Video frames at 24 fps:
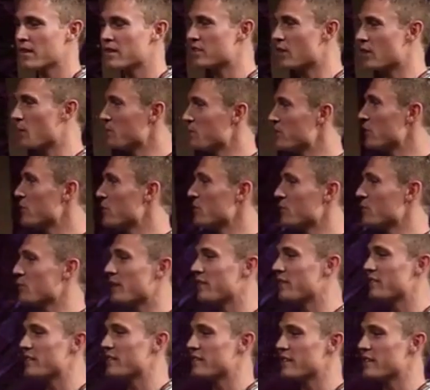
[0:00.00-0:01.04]
Some students will
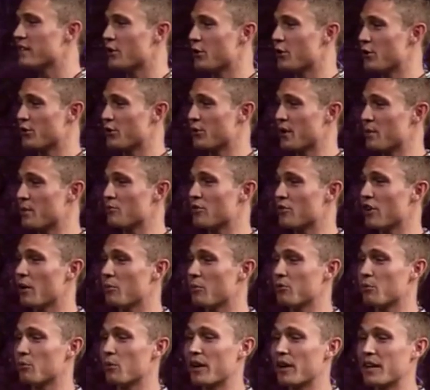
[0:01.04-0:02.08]
even see their dream
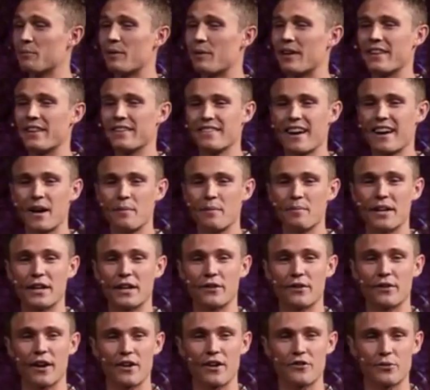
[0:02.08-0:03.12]
jobs running by the time they
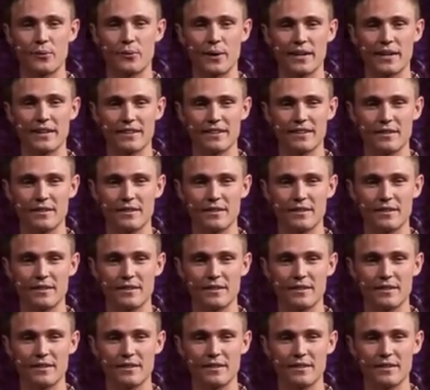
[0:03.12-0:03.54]
graduate.